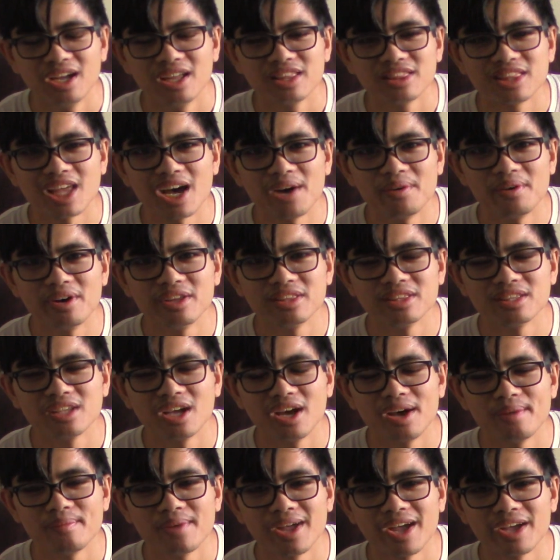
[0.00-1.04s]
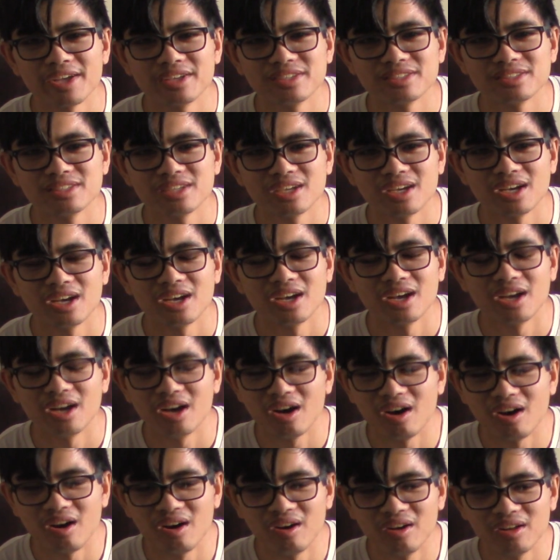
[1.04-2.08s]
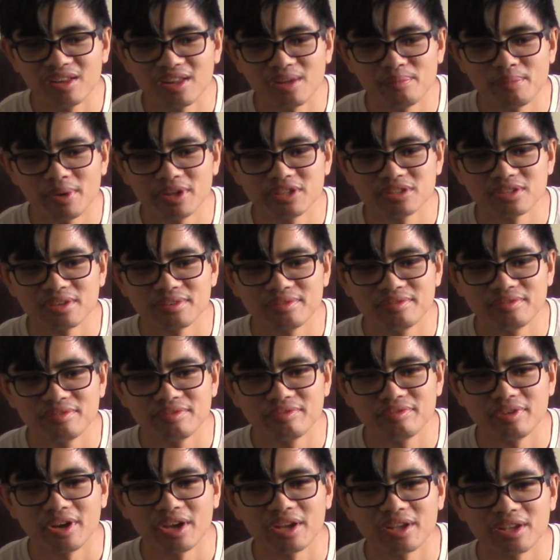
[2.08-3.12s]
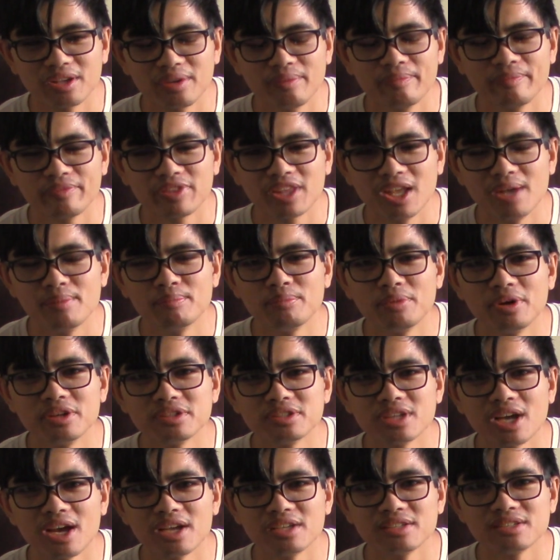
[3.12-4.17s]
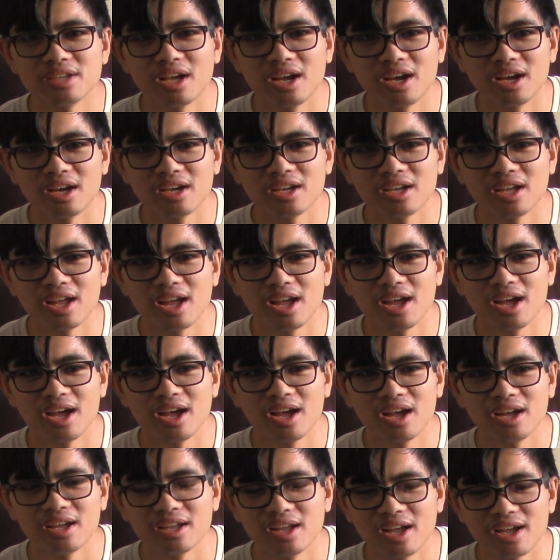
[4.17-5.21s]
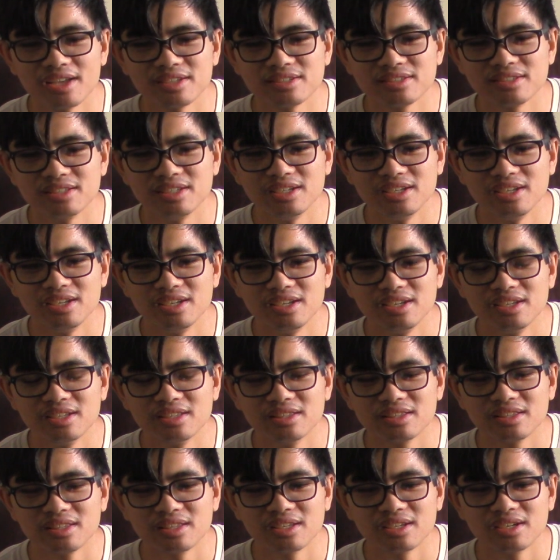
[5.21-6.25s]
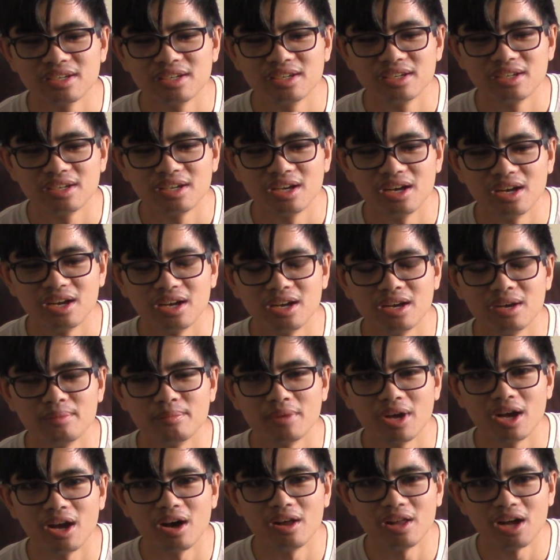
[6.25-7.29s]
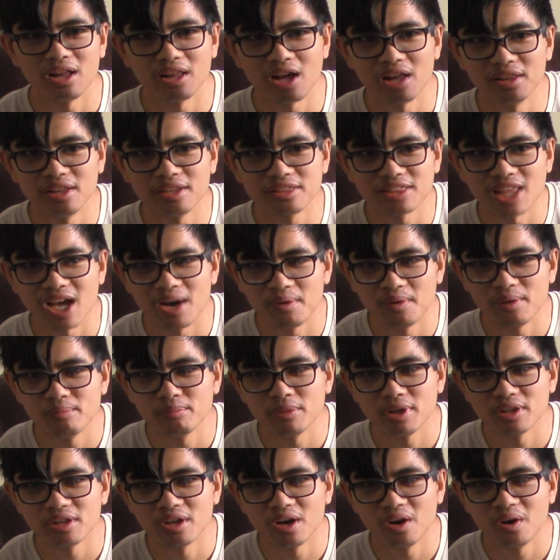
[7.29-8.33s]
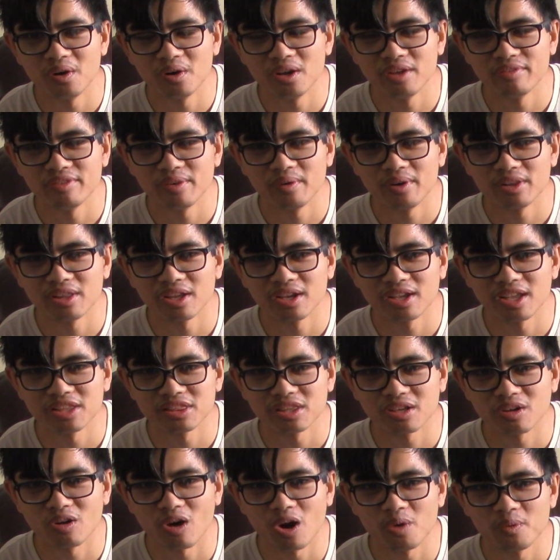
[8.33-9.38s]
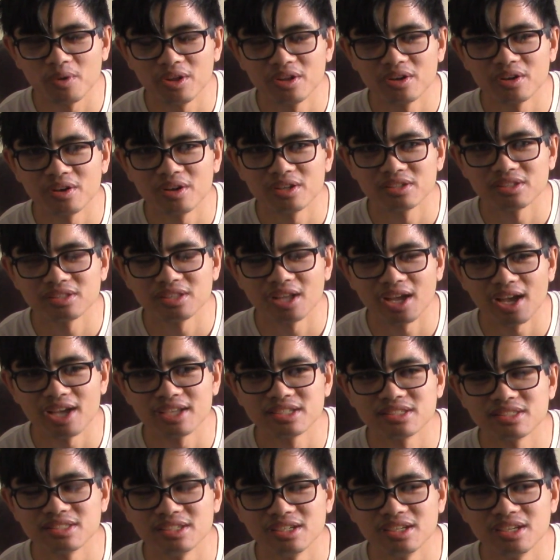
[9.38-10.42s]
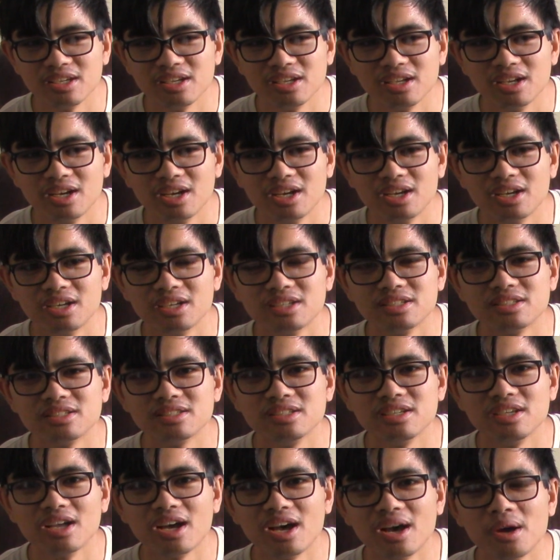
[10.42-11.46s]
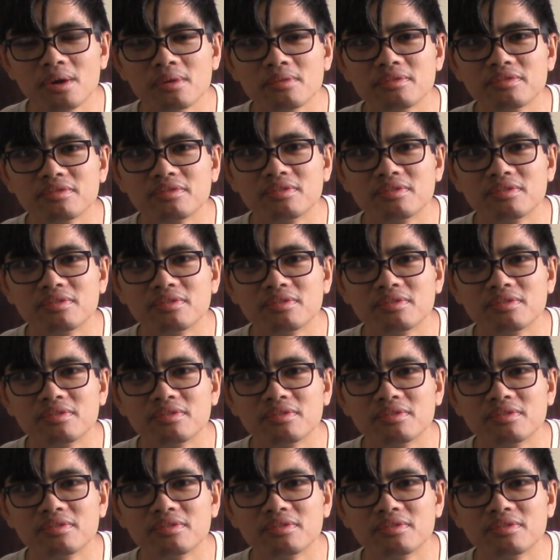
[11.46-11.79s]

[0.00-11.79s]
That one has a bunch of inputs. It has SD. I'll link that one below if you want to get the card reader. It's an SD, CF.